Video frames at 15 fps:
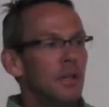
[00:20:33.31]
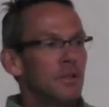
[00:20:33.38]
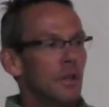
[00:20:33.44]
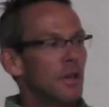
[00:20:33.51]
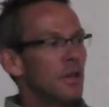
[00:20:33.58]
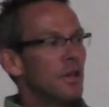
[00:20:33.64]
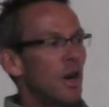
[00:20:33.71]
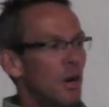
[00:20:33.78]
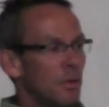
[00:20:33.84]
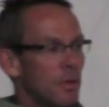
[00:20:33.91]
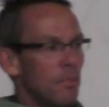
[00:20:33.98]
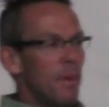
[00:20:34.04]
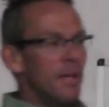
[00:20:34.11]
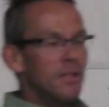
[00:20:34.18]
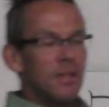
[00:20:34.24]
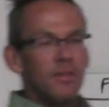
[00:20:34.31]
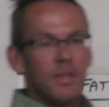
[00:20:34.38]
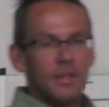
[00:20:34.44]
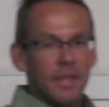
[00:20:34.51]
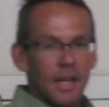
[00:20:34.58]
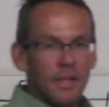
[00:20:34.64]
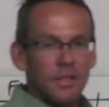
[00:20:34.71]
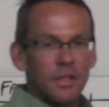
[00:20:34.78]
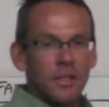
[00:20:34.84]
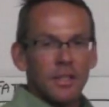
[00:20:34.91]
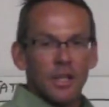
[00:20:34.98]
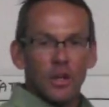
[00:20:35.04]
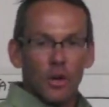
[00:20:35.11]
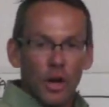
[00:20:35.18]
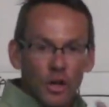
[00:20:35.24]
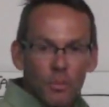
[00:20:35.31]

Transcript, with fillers: So here you are with the best of intentions and you're